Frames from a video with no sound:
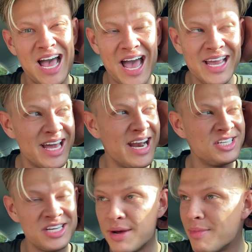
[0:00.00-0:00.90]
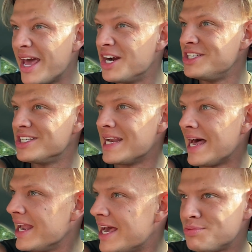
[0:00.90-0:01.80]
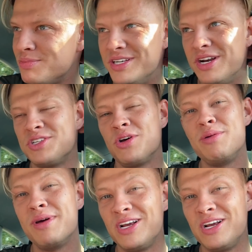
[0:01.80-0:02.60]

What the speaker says: I cannot say that my energy is a lot less, but you know, it's only been a